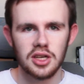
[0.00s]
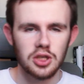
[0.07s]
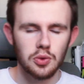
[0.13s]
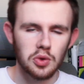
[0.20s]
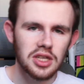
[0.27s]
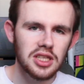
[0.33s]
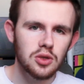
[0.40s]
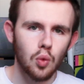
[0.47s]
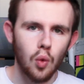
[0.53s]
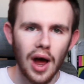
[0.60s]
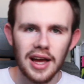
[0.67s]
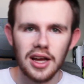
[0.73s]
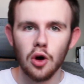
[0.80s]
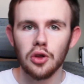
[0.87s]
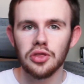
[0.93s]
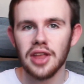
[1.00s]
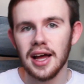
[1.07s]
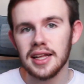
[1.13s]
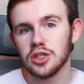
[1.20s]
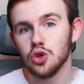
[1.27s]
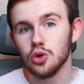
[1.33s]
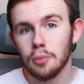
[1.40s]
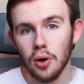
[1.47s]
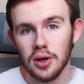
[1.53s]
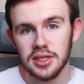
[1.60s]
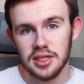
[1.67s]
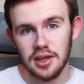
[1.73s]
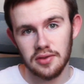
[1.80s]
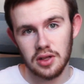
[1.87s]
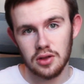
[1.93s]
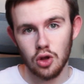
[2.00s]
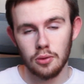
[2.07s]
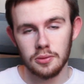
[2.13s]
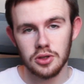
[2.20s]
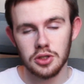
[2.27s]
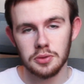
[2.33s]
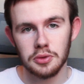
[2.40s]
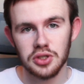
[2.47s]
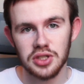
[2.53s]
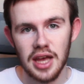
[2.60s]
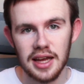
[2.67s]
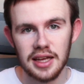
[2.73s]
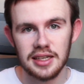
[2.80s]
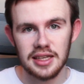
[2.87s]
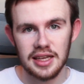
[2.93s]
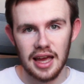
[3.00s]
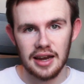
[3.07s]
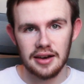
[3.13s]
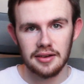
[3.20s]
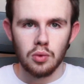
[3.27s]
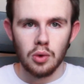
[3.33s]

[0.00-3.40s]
So we need to whack on that 2.7 kilometers per second again.